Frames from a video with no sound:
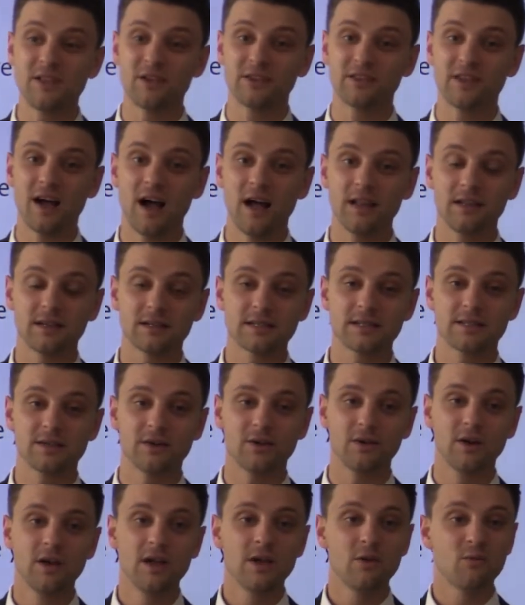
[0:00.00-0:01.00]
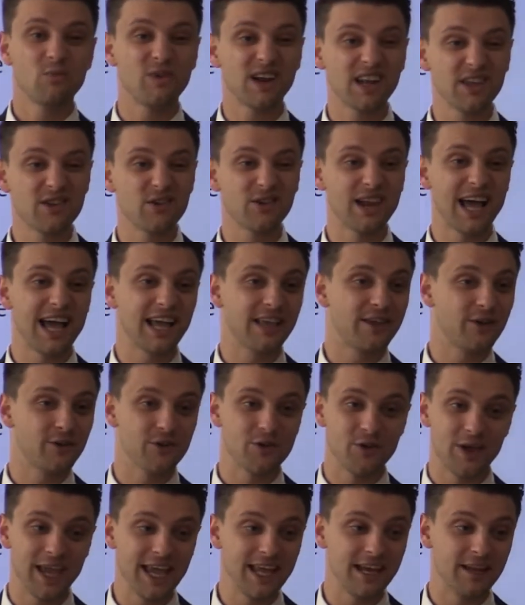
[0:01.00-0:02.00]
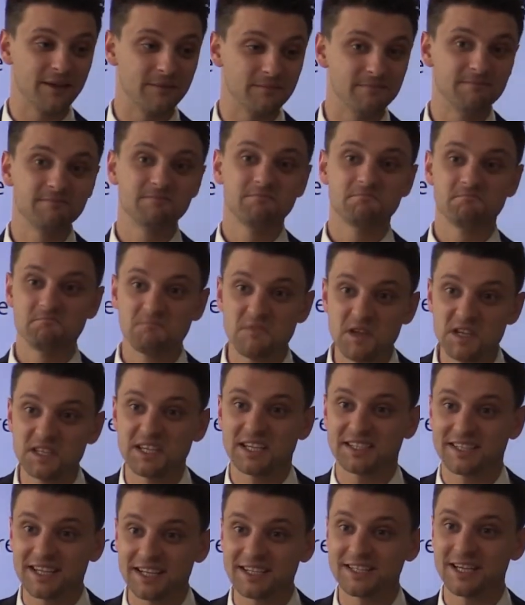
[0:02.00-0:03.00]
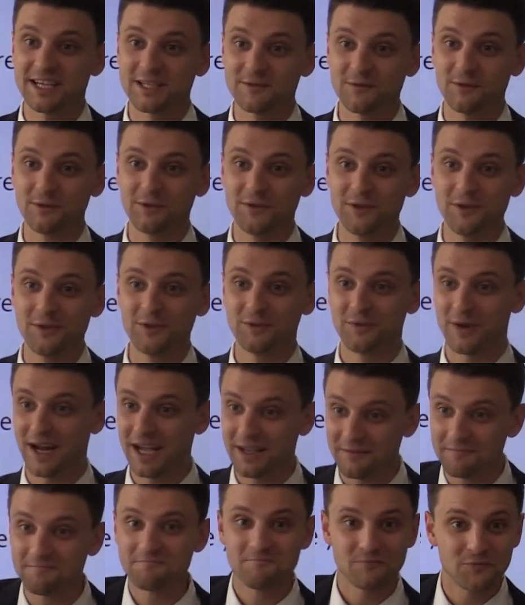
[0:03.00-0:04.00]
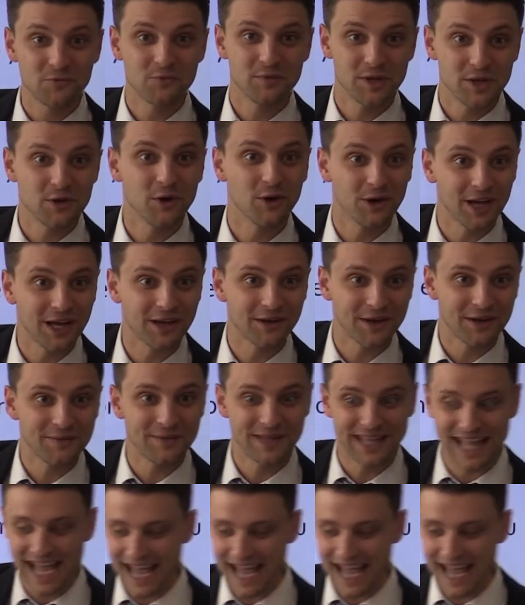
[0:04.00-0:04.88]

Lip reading: million. So whether you like or you hate him, is a successful dude, right? Do we all agree